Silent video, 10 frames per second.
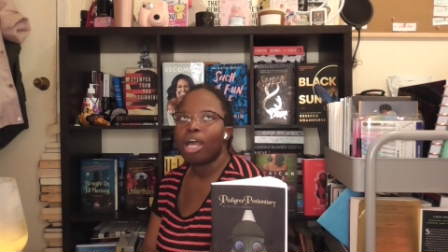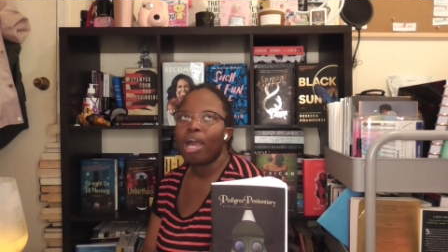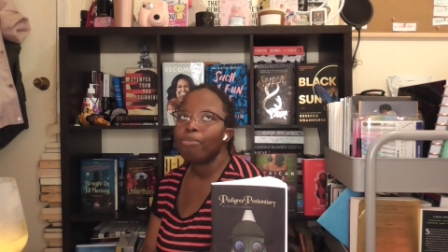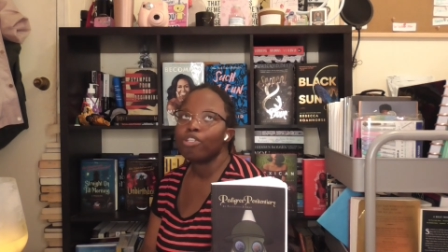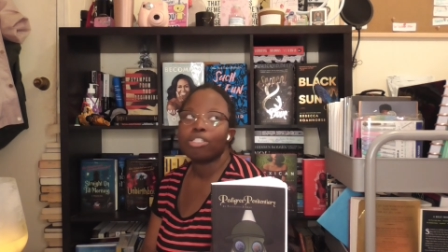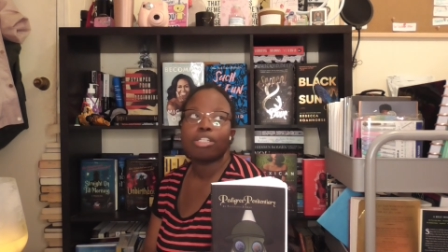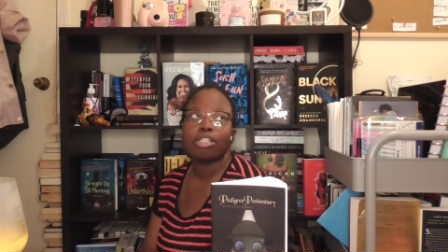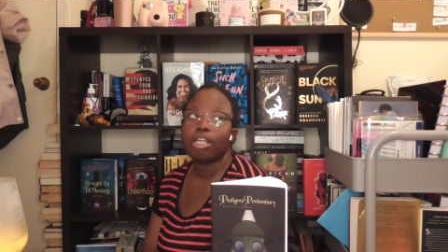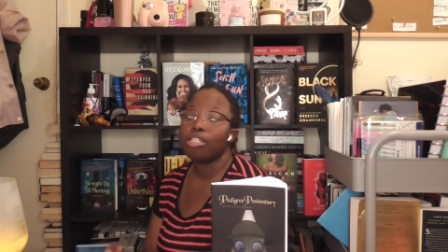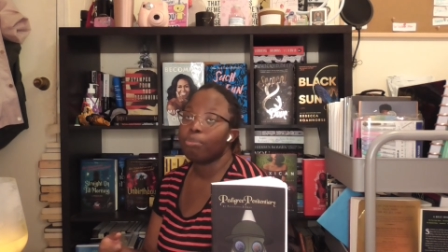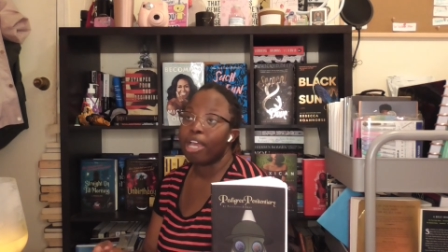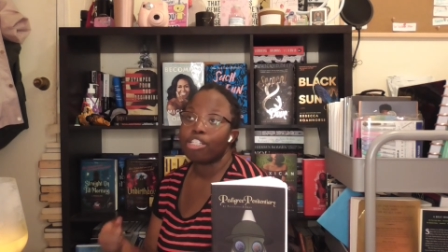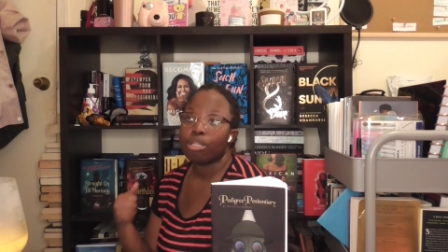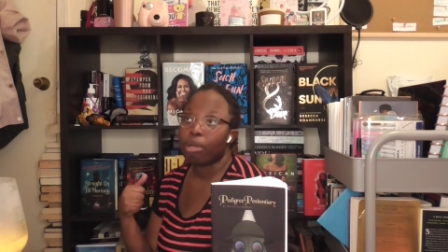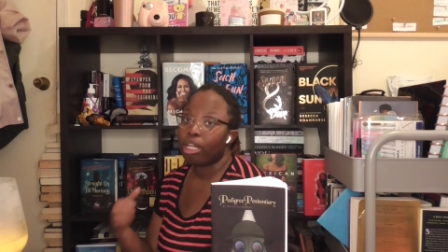I'm gonna talk to the dungeon
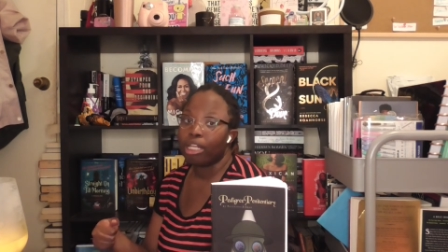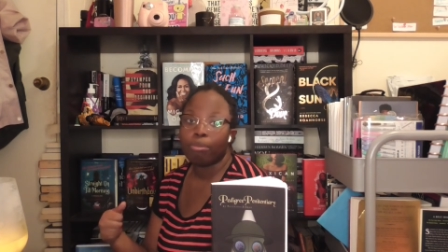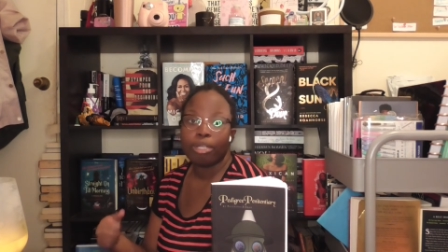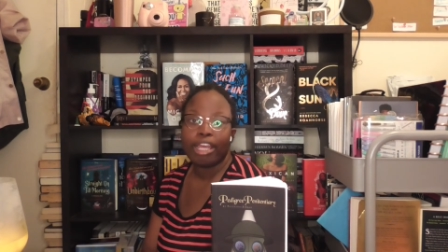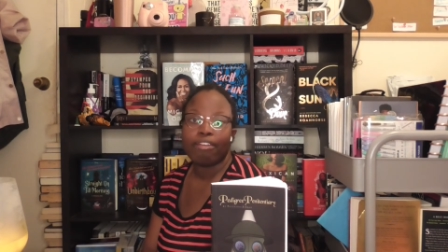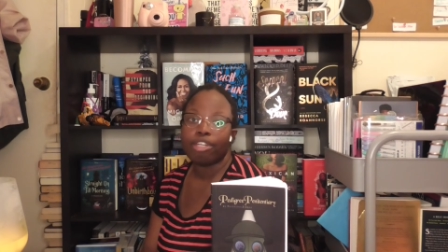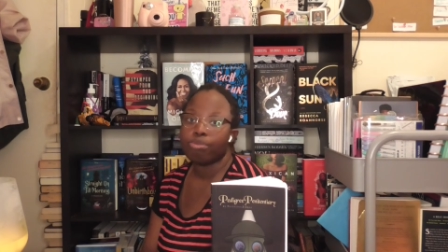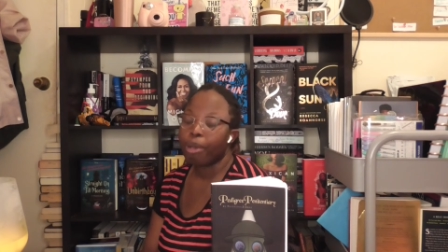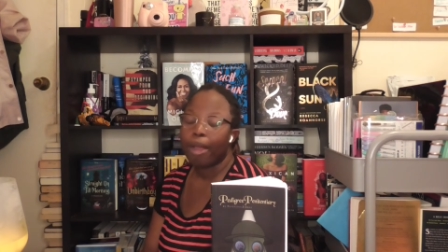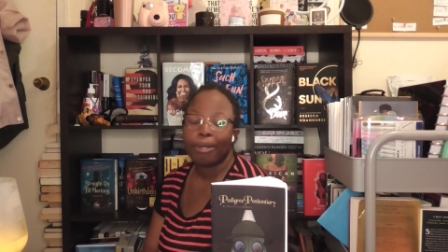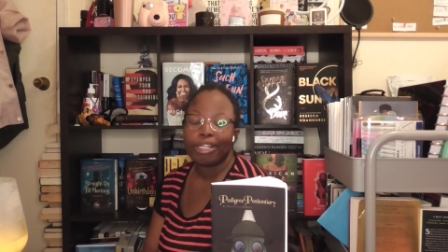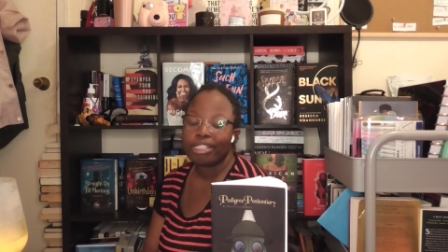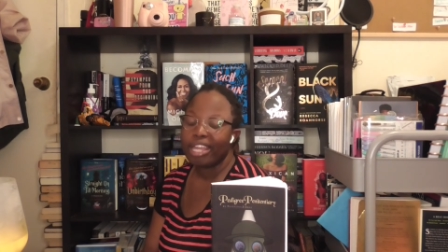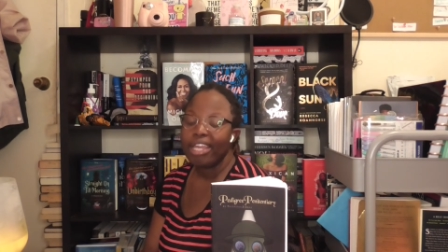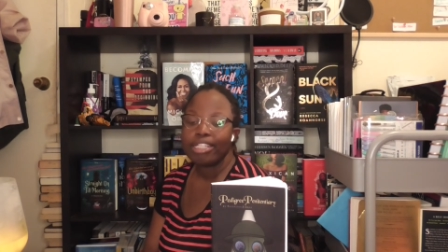master about letting me have this power
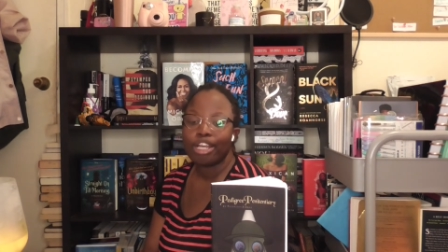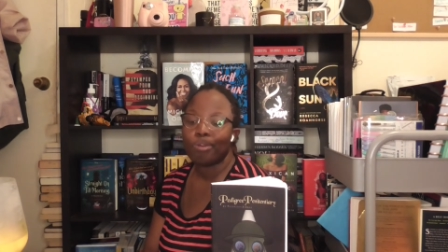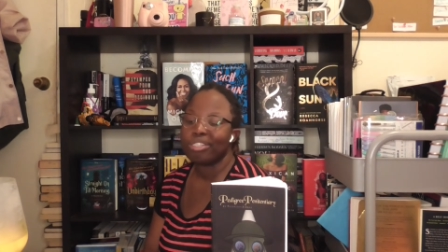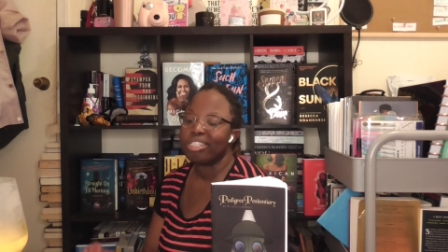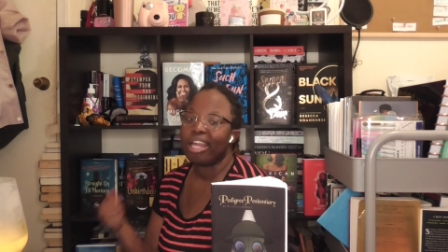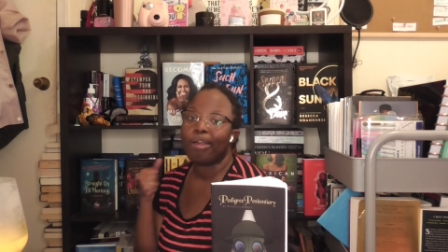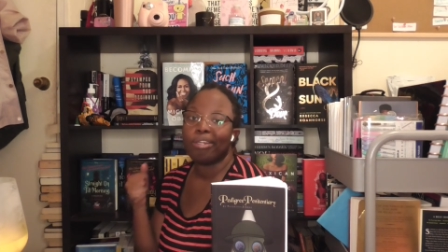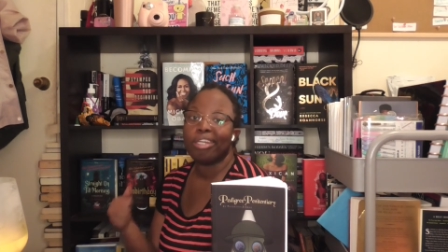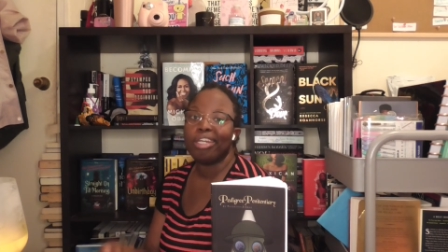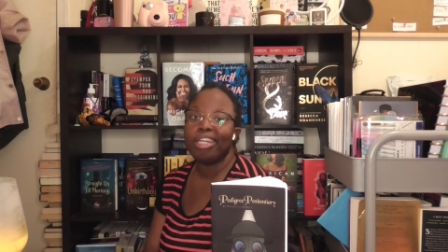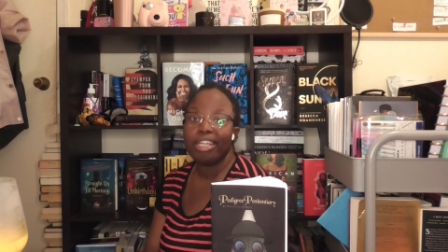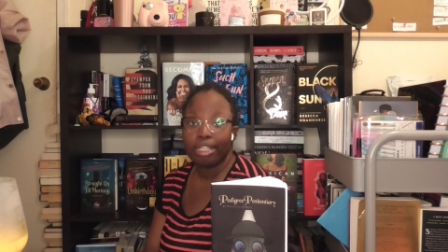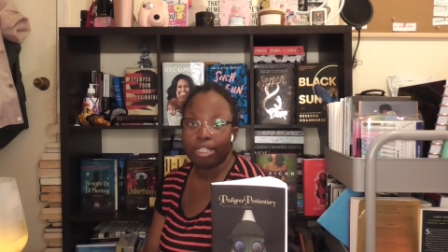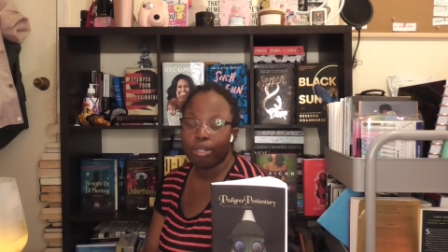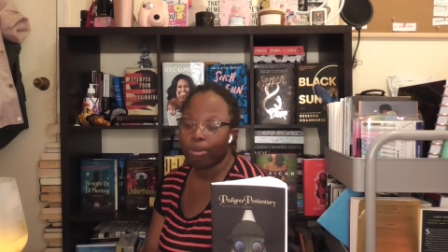because that don't sound
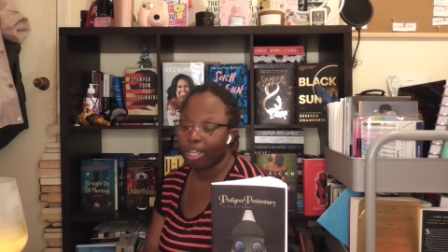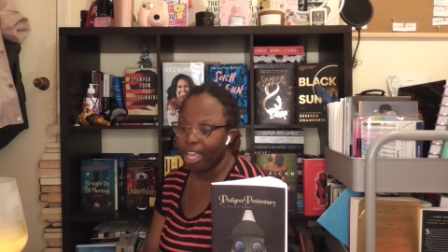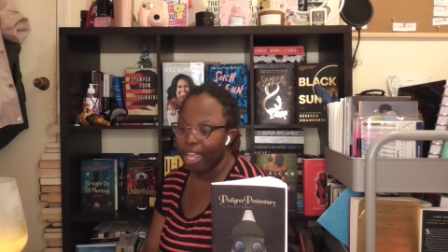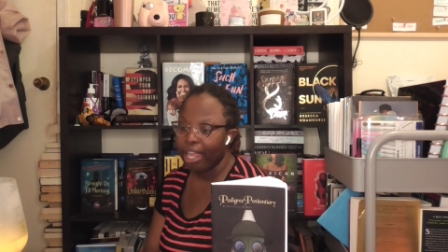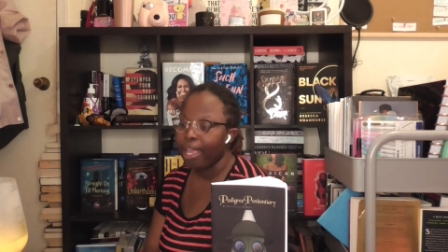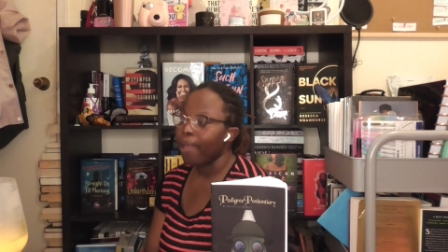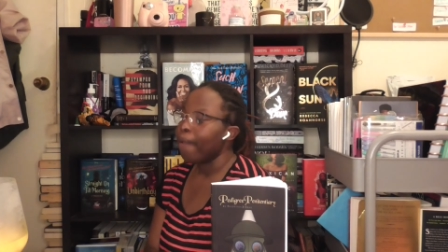litty, okay?